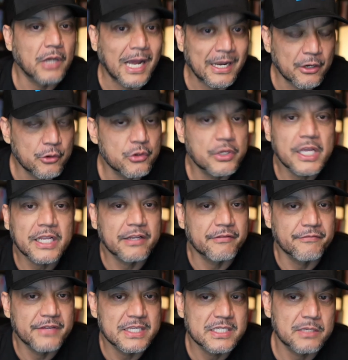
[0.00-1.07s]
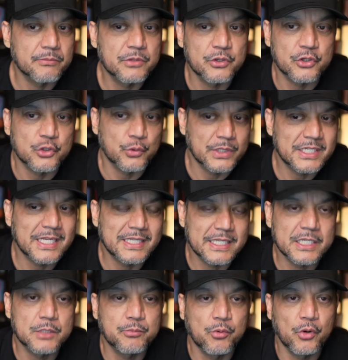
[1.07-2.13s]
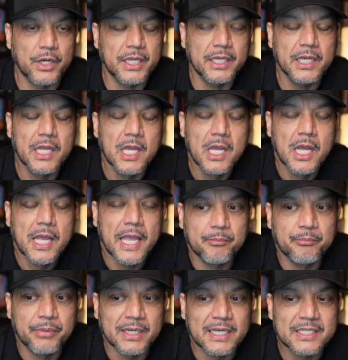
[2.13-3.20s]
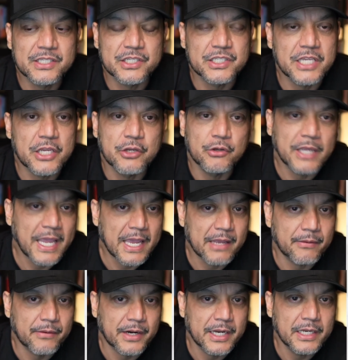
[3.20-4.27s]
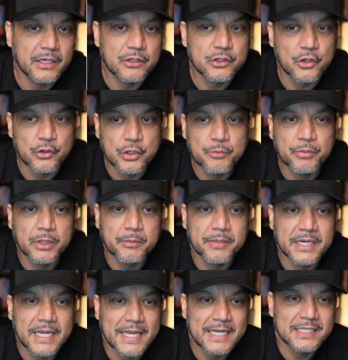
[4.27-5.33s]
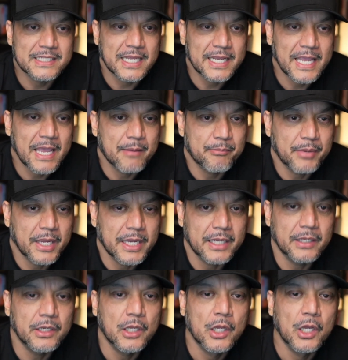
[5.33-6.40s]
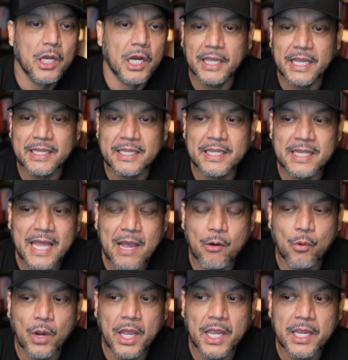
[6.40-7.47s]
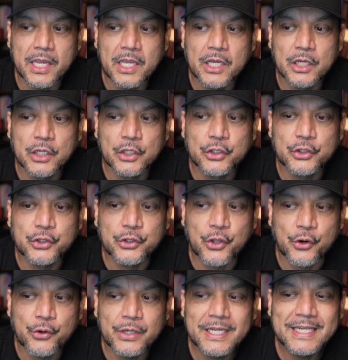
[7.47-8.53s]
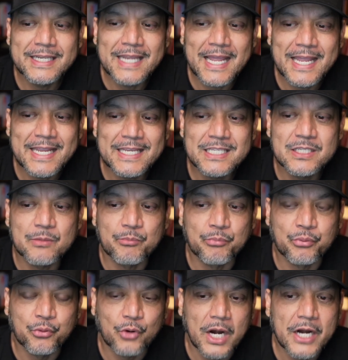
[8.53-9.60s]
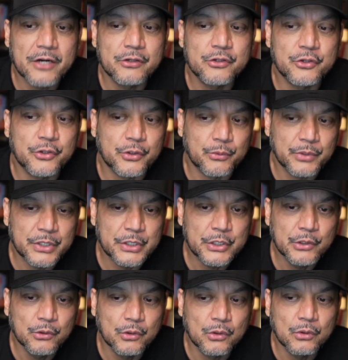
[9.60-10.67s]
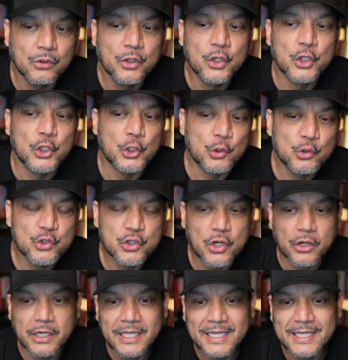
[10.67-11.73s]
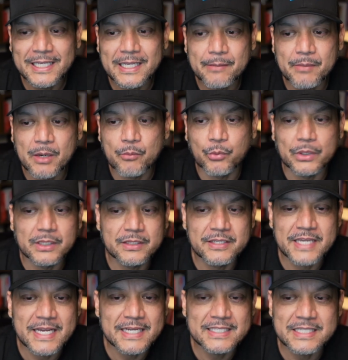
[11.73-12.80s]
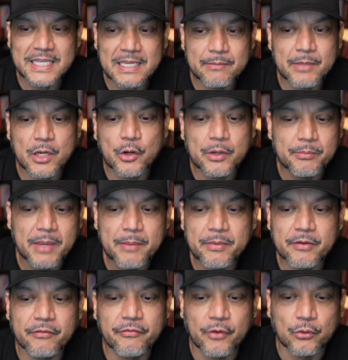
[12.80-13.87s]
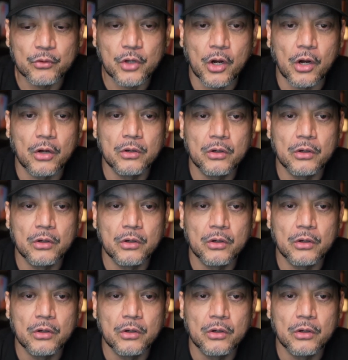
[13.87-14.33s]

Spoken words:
you can convince them to switch at this point, but let's just say you can't, right? So you put them in an X-Day campaign, and then that way, 30 days prior to the renewal, you start hitting them up with text, email, and maybe a phone call.